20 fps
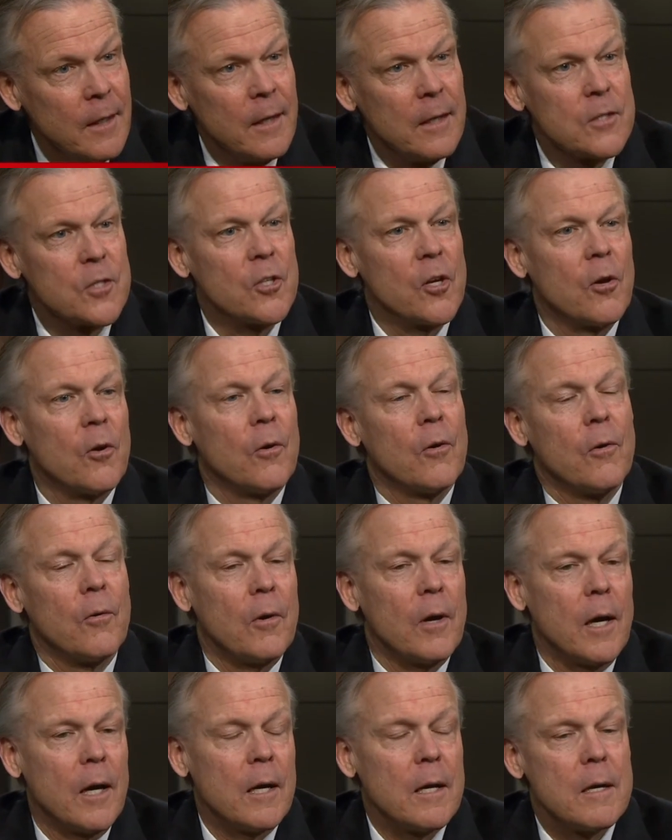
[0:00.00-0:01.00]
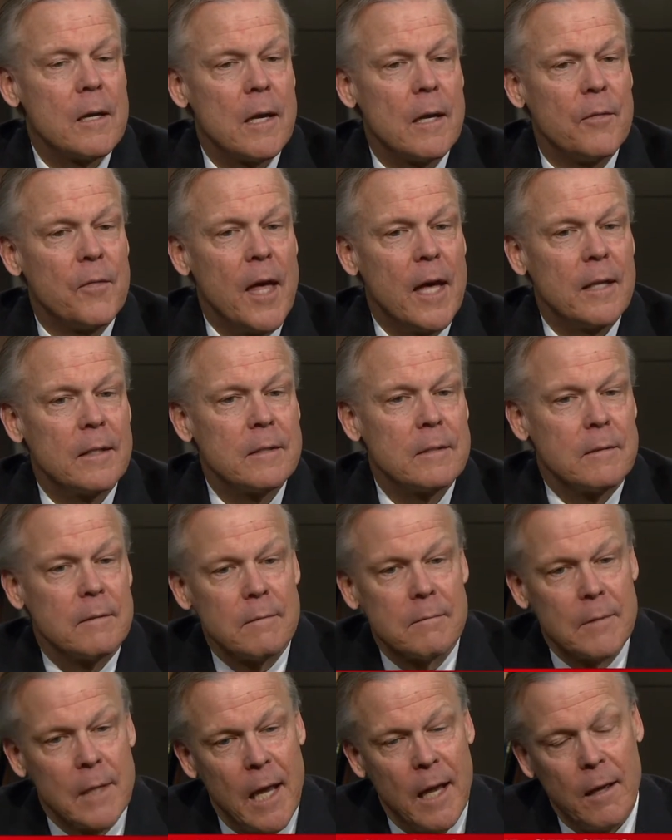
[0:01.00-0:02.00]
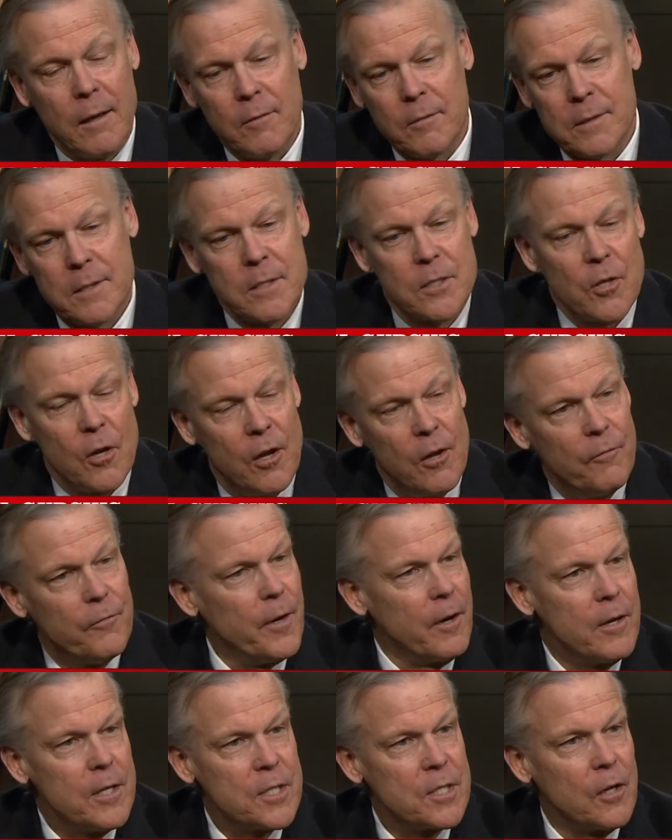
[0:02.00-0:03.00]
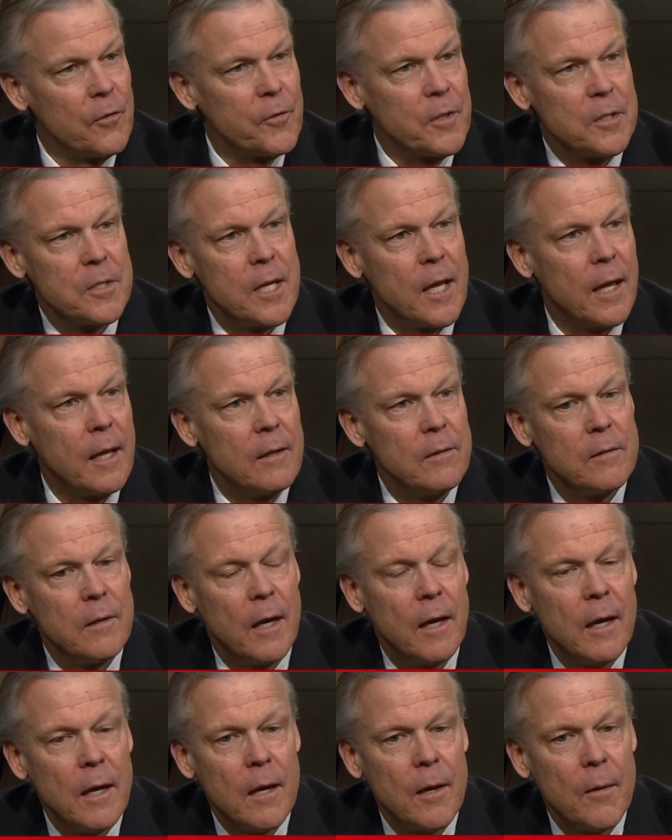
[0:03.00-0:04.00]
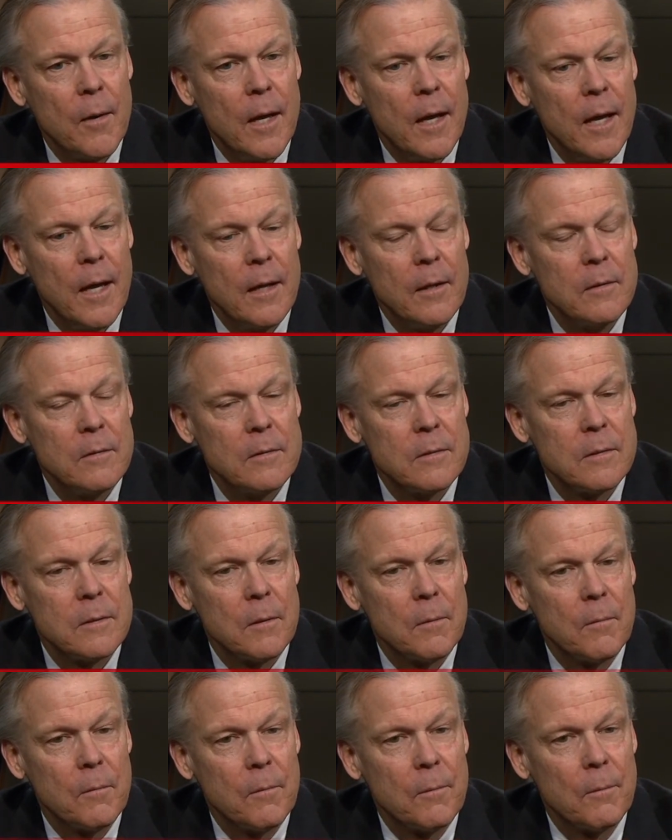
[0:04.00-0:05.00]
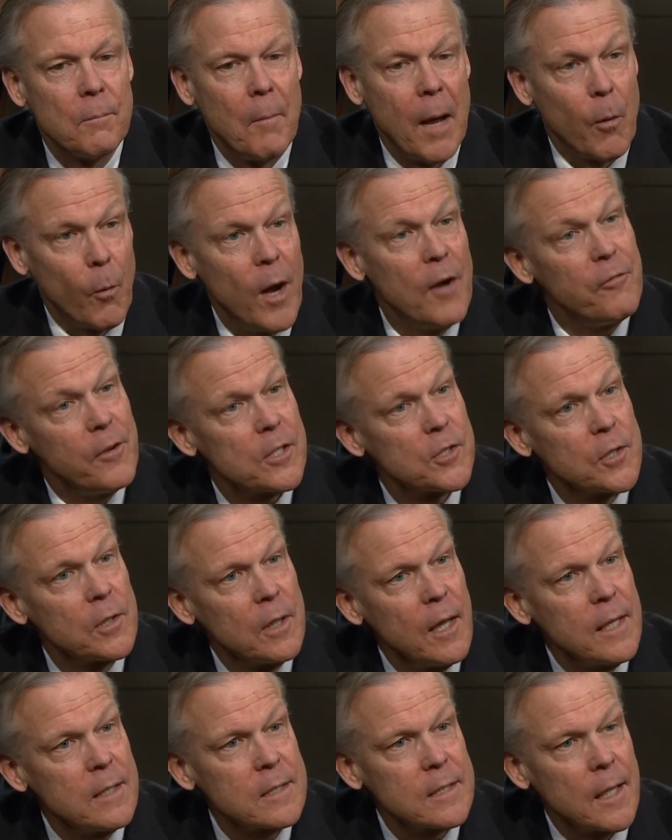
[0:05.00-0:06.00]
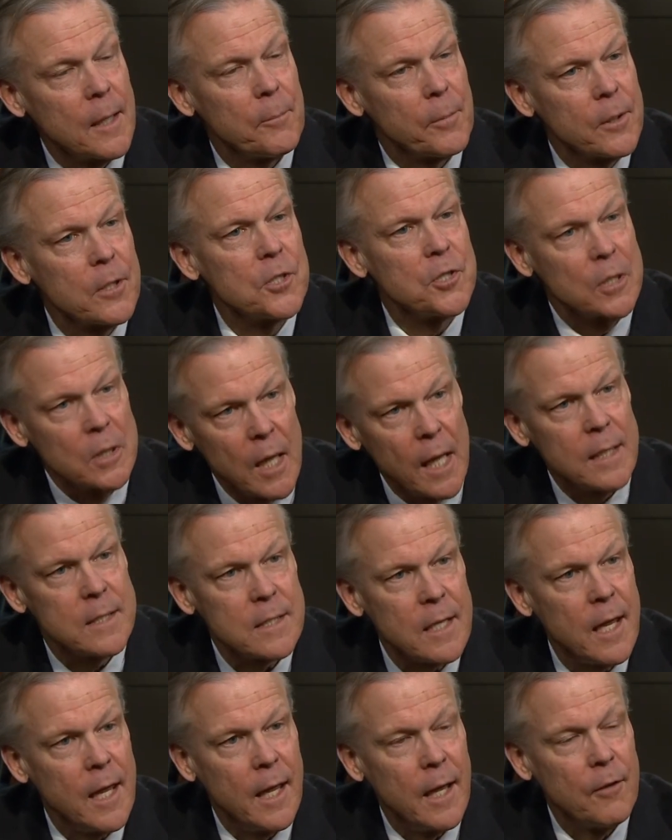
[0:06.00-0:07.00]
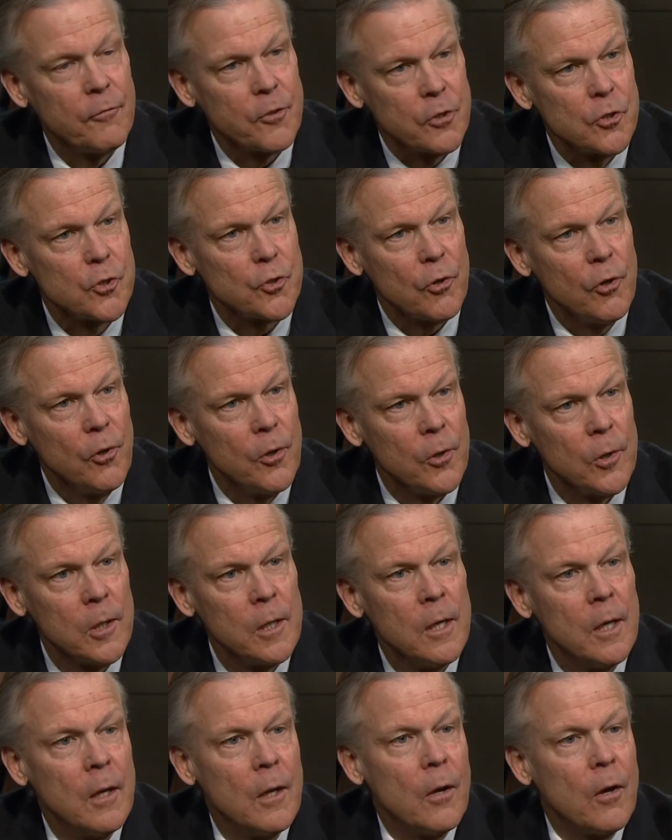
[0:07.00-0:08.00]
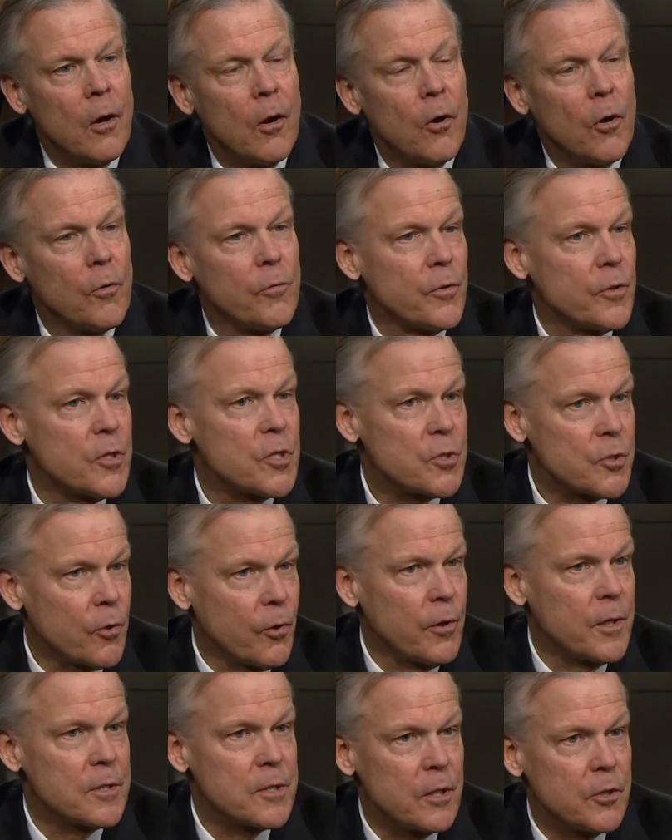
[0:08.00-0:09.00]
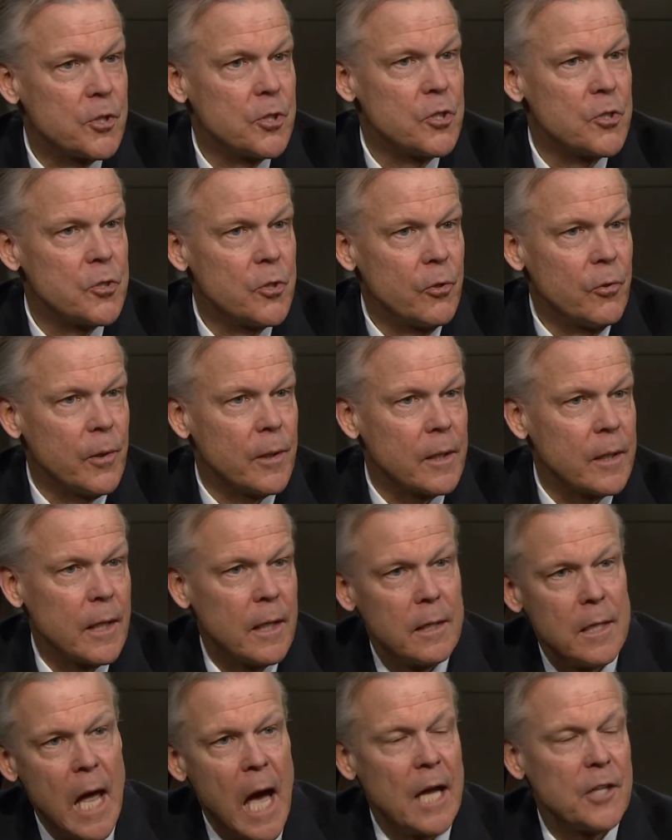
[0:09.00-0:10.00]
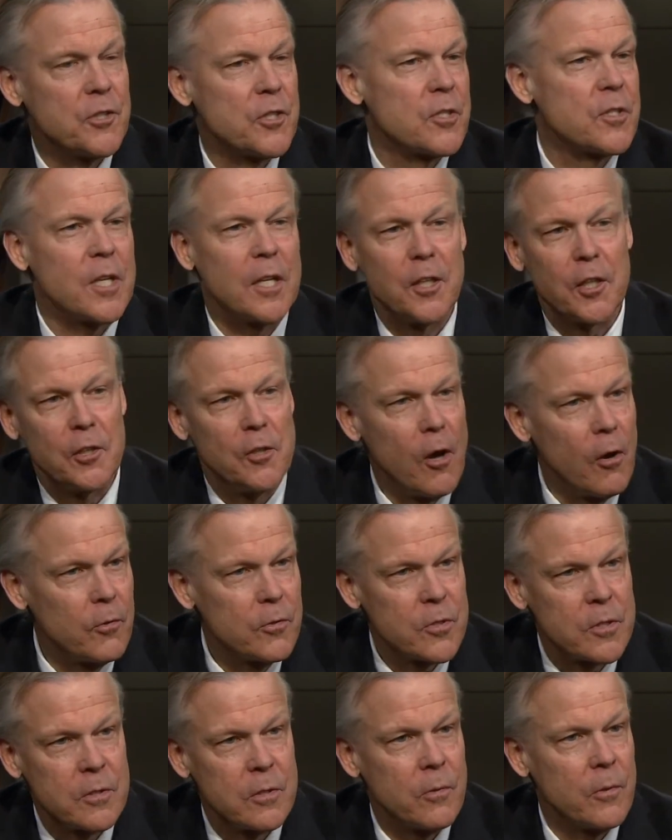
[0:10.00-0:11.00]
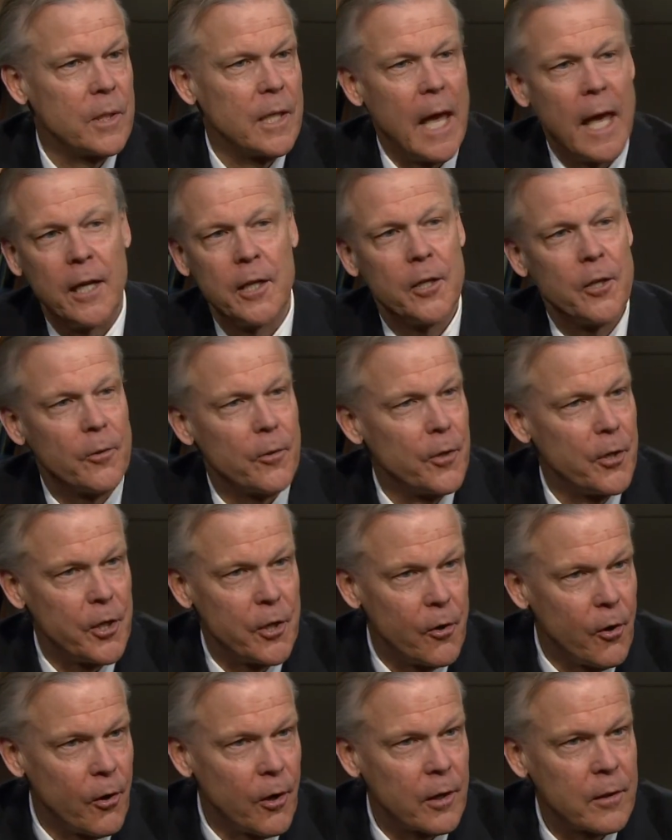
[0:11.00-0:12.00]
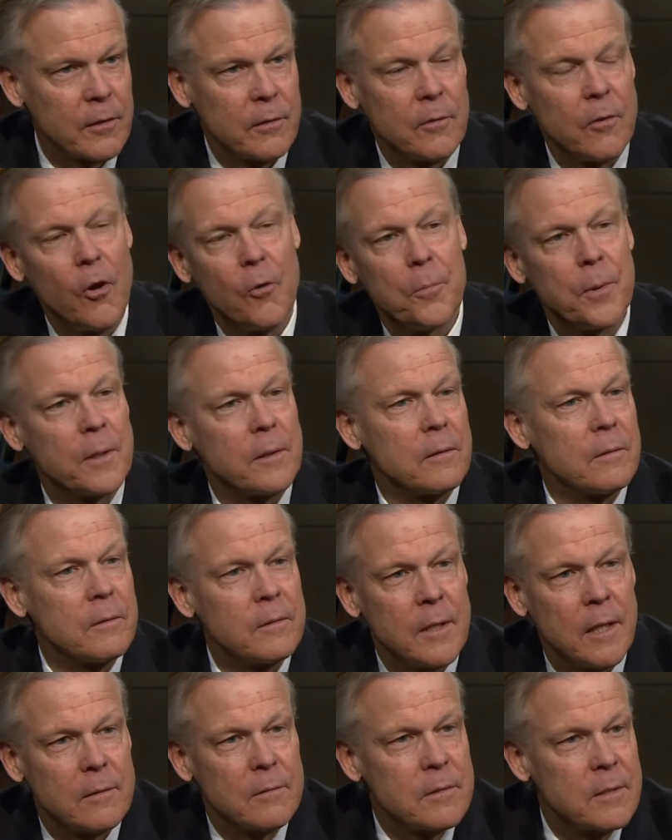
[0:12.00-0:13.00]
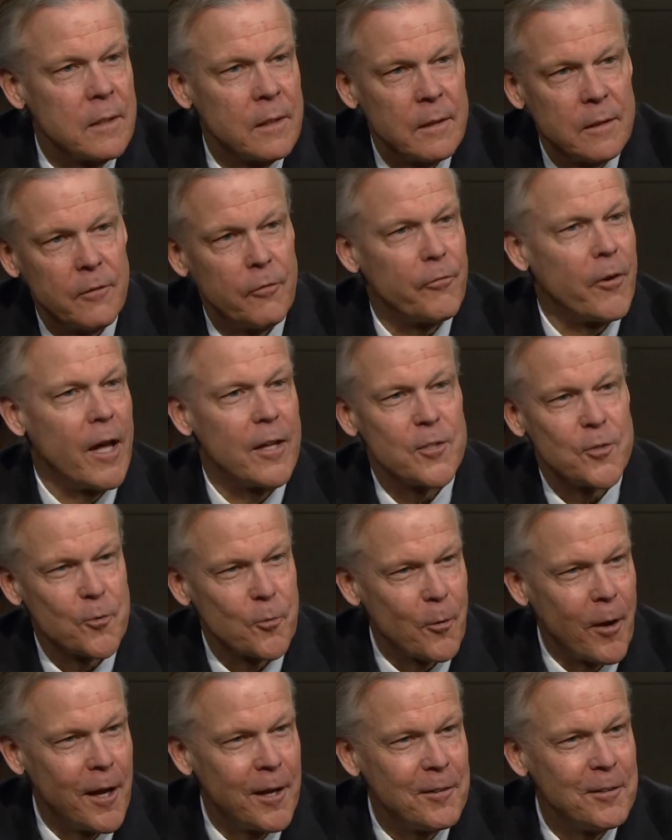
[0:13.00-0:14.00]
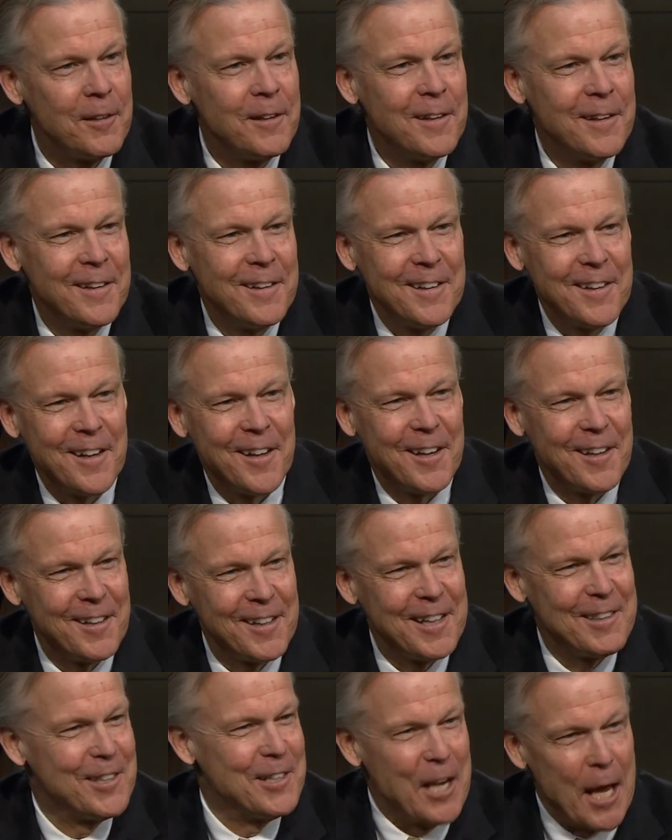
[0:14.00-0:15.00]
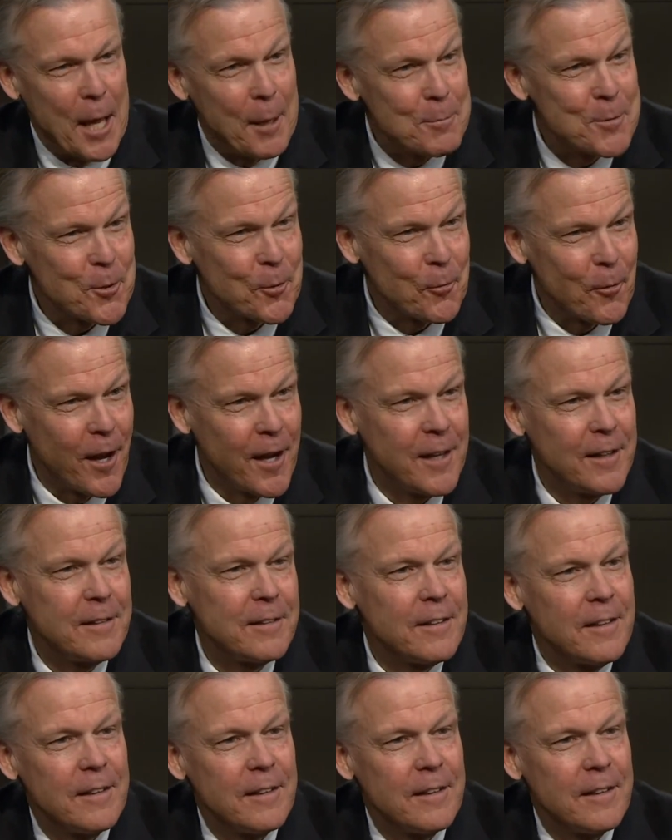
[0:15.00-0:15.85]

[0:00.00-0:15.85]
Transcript: So uh, that now is all very self contained. Uh, and my wife actually likes that because she likes to have control over the stories that she's doing and not just sending notes to an editor in New York and hoping that uh, the fonts are right uh, and the names are right.